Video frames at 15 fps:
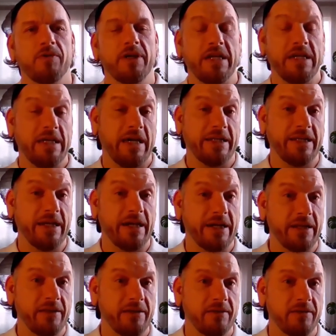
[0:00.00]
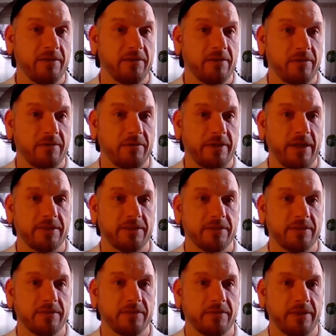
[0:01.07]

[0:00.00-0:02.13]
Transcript: an e-identity that's